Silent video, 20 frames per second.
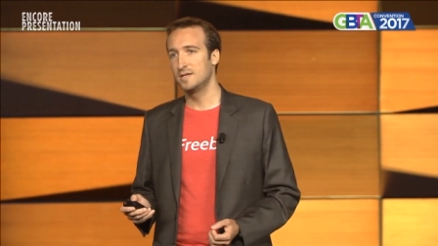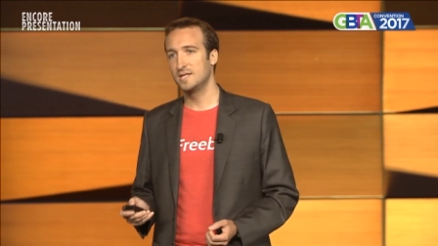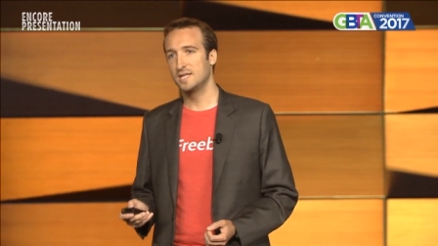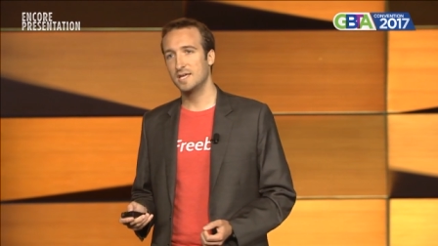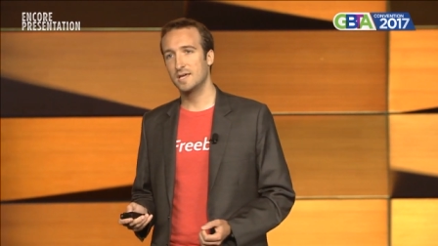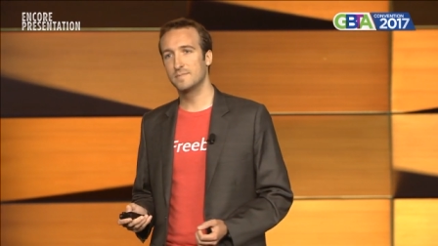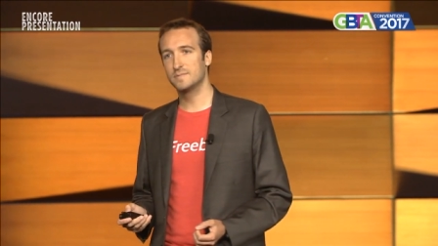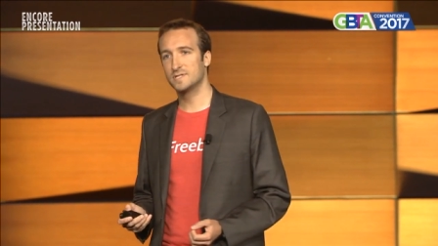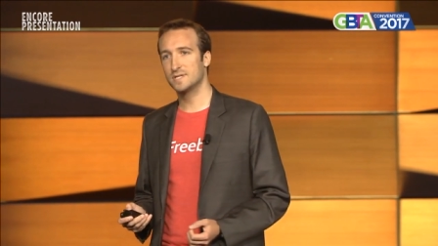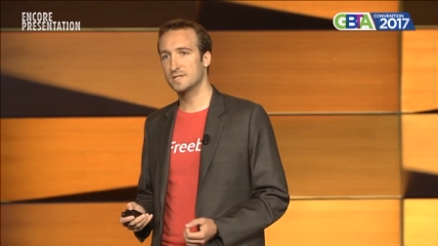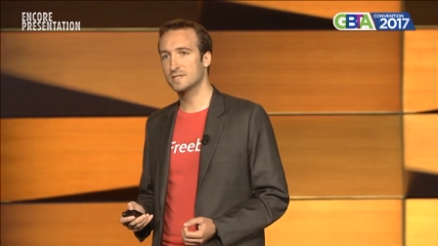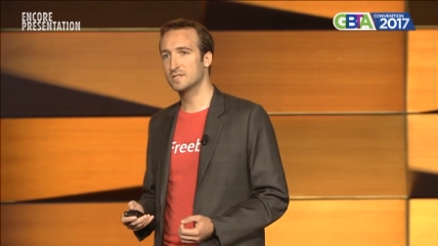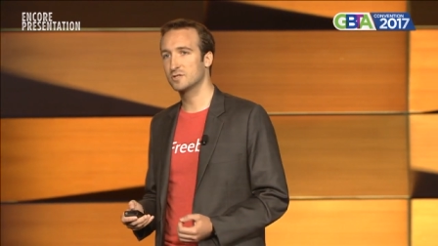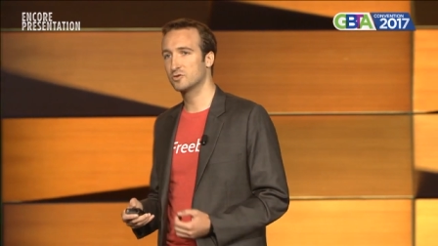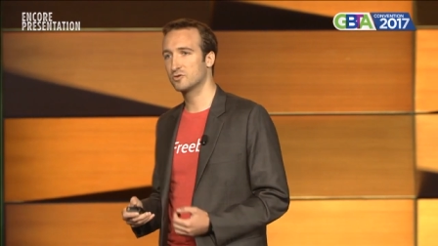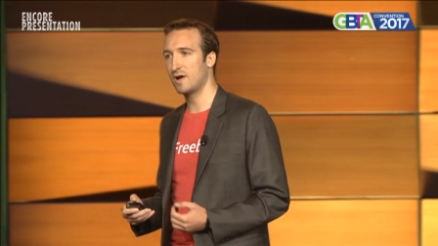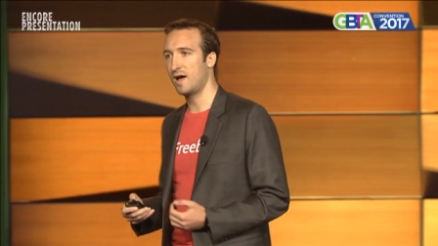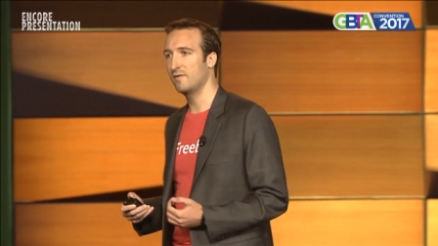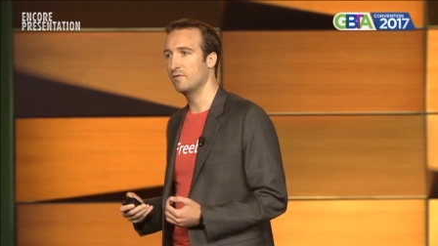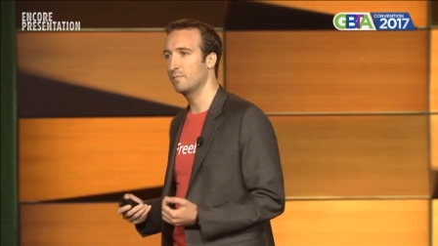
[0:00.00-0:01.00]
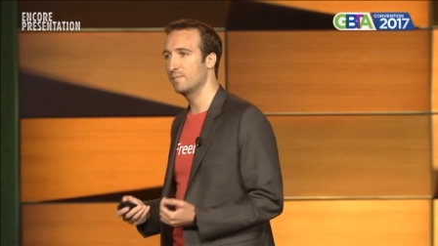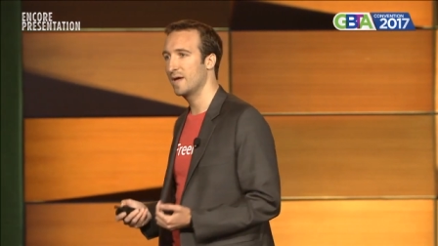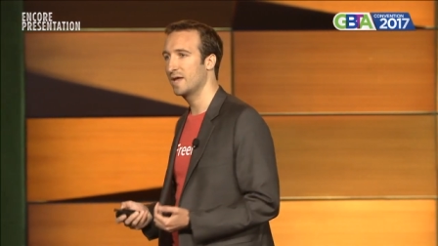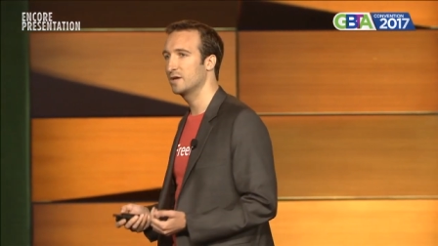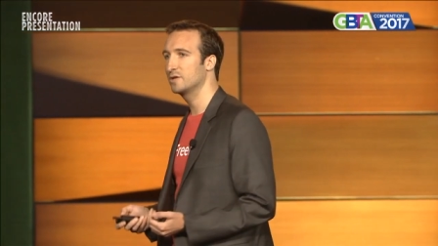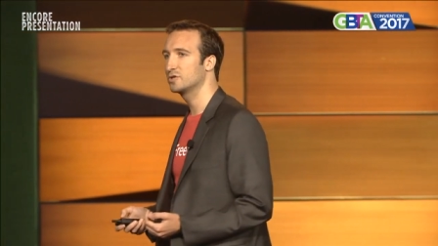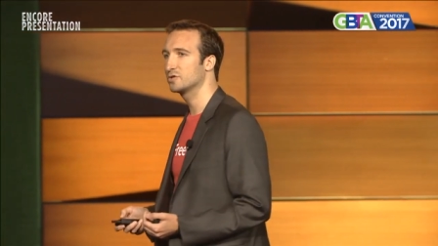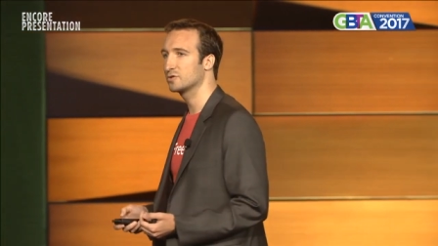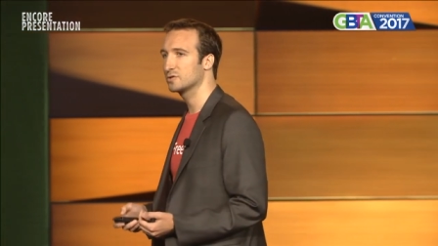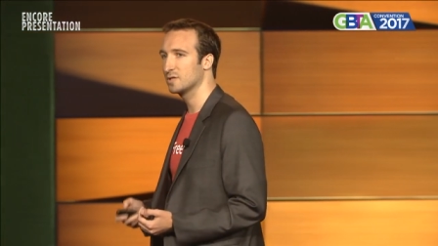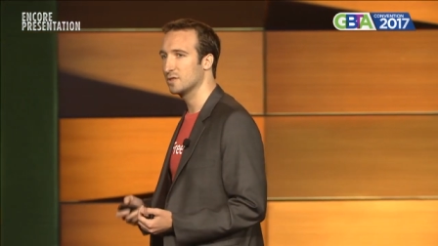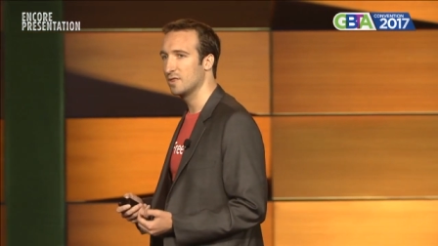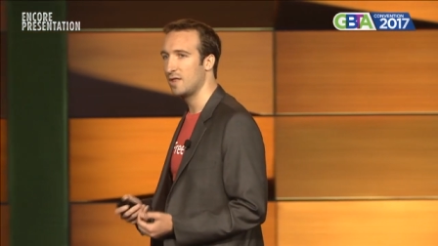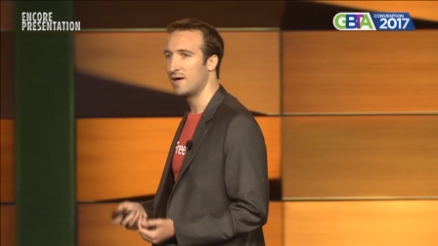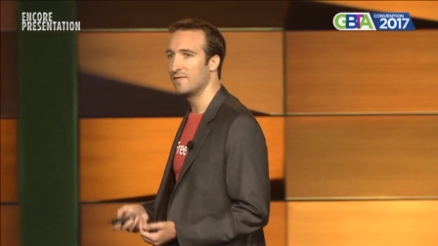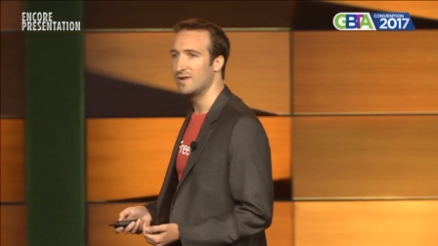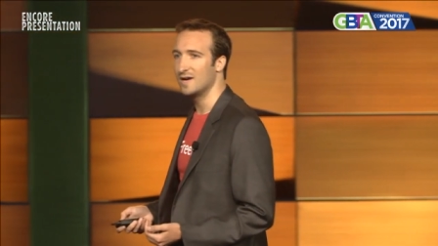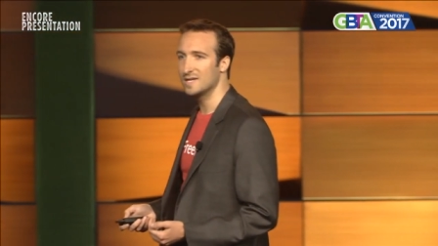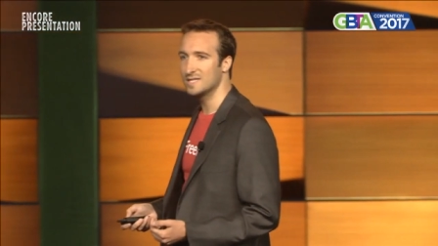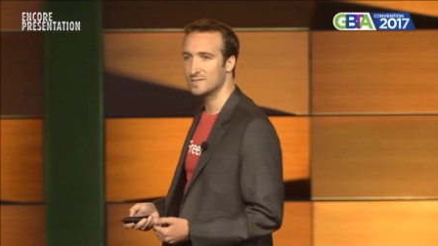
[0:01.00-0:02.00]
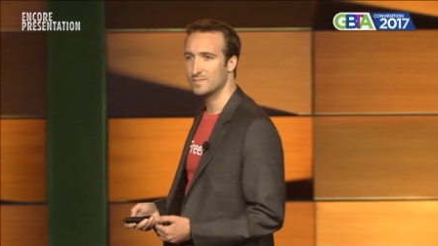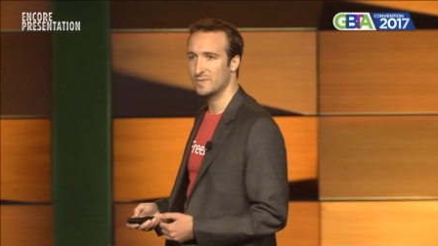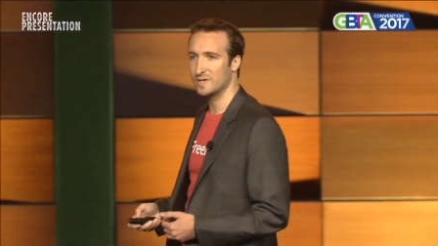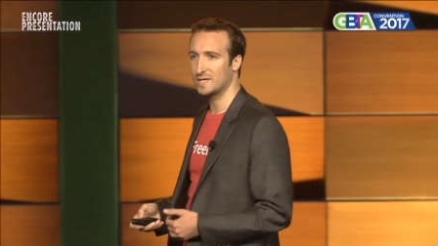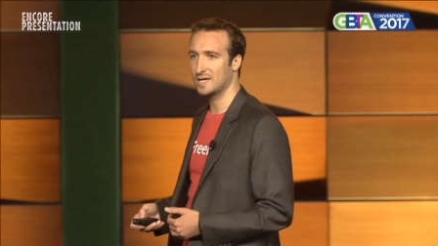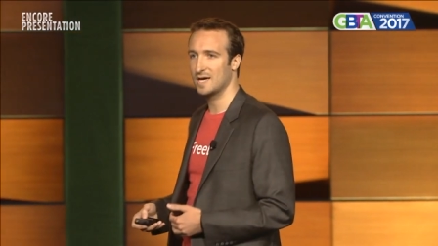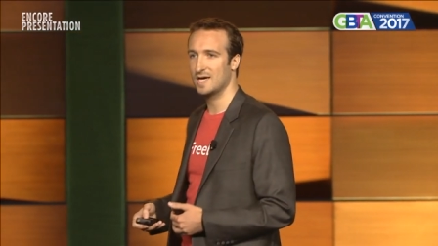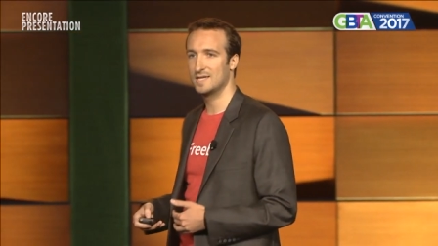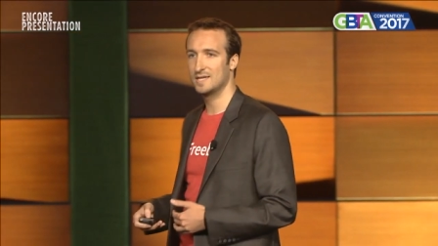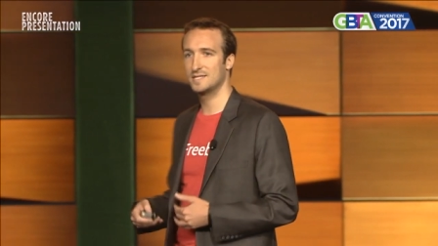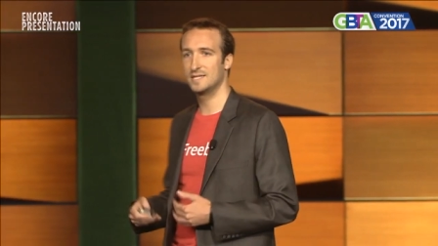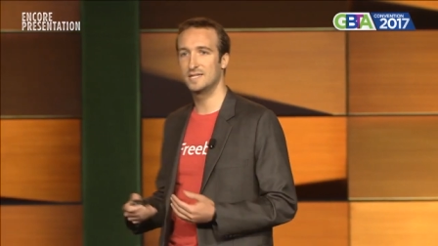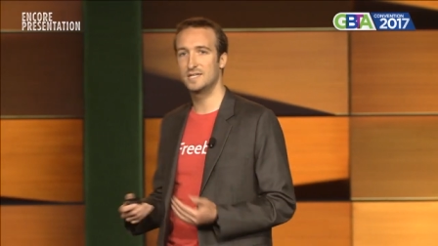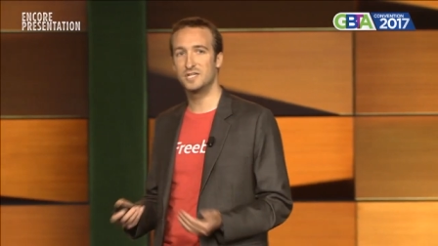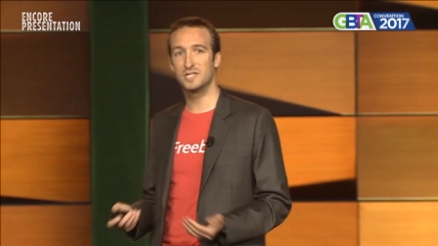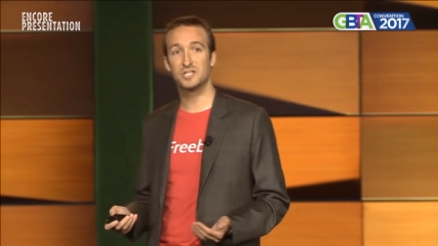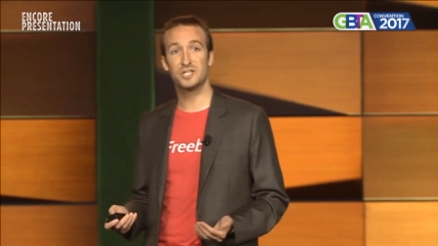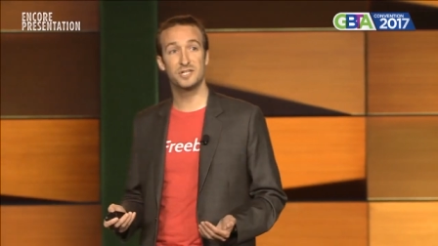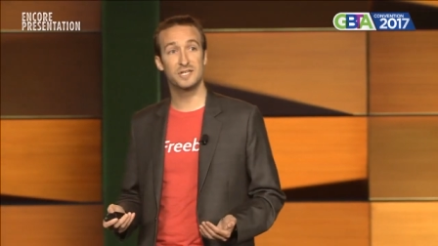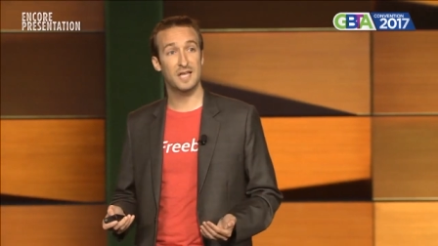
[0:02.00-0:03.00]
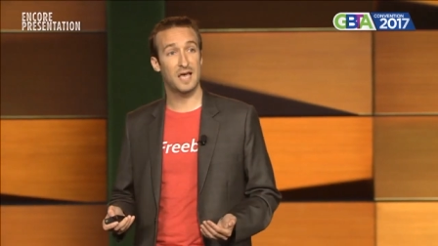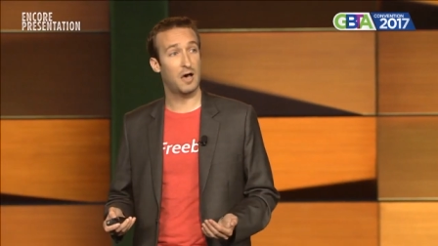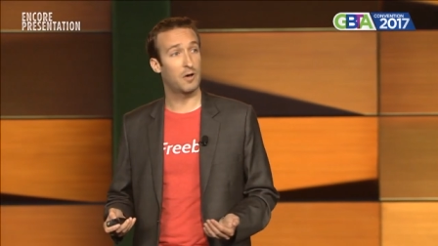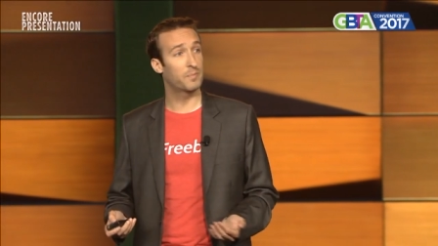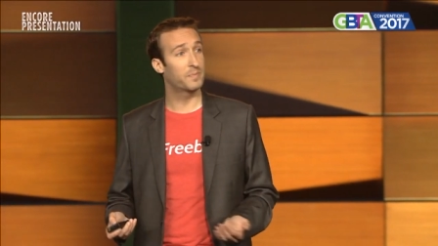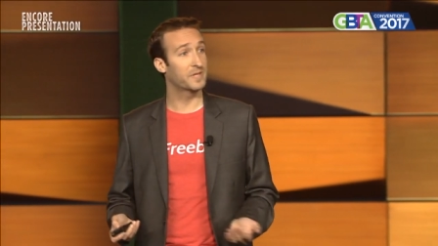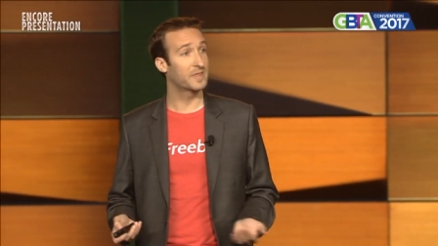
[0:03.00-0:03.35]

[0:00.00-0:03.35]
TMCs and travel managers love us because in addition to